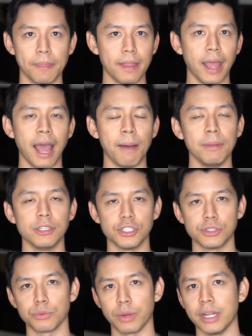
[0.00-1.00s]
how much
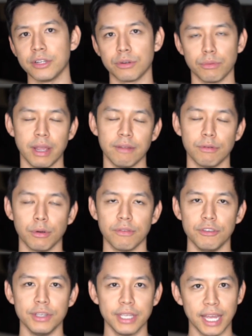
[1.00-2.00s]
it's rated to write for.
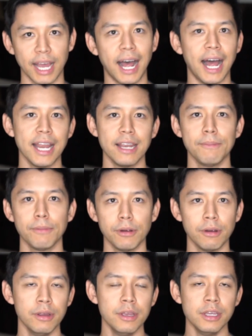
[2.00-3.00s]
If you can get a high
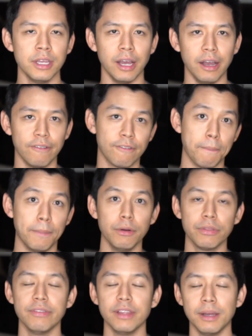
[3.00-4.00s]
number for
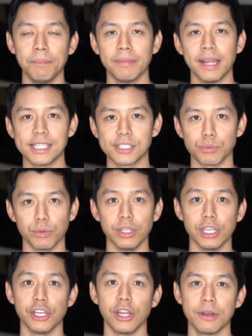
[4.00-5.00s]
both of them, that's
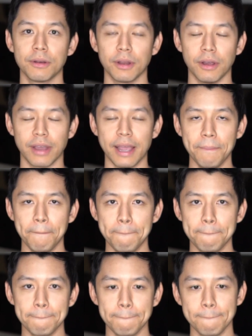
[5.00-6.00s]
really good, okay?
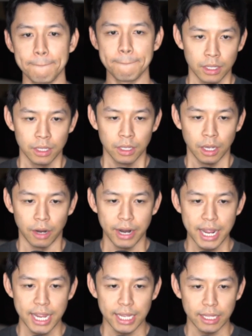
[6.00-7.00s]
All
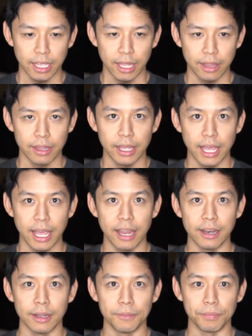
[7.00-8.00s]
right, and
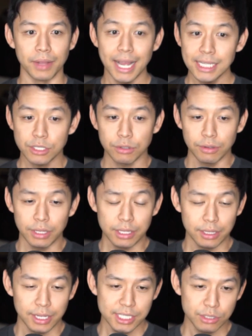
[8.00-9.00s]
then last
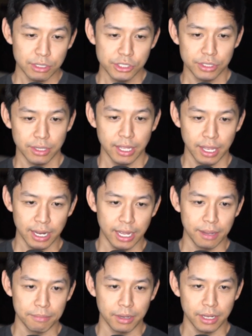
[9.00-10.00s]
question that
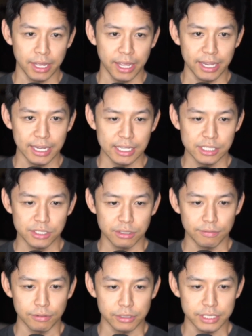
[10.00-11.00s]
I'm gonna answer
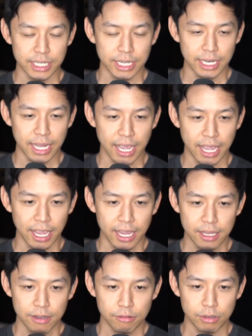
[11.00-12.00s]
for
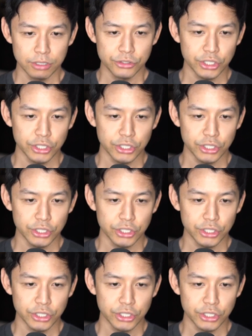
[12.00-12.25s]
today, which